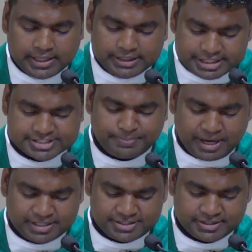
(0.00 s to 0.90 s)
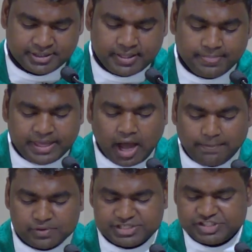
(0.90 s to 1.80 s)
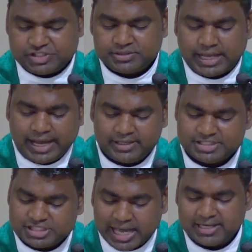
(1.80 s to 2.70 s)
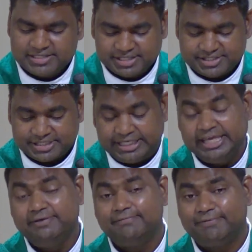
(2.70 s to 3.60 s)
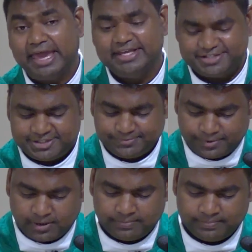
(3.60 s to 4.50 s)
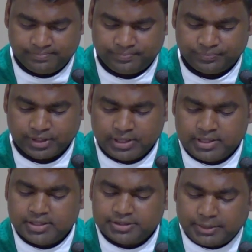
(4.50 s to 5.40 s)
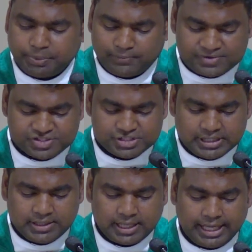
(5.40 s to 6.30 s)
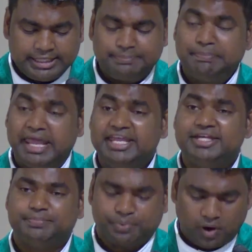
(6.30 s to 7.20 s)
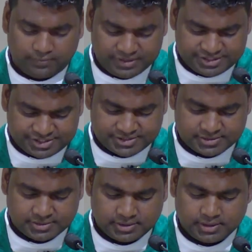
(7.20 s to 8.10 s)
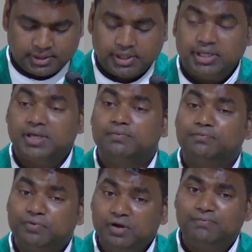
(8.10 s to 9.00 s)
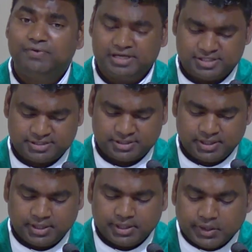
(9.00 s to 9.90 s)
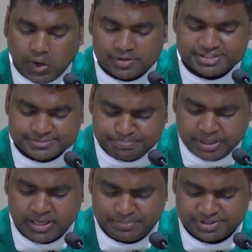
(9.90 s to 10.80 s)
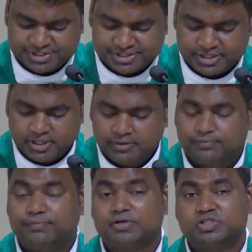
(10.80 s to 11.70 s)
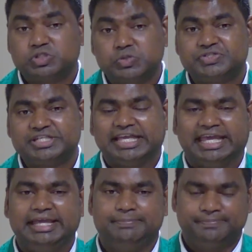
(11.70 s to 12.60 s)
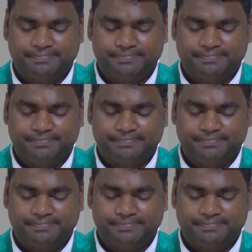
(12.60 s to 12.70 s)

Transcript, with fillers: Despite the opposition and challenges he faced from the professional and paid prophets, he fulfilled God's purpose for choosing him.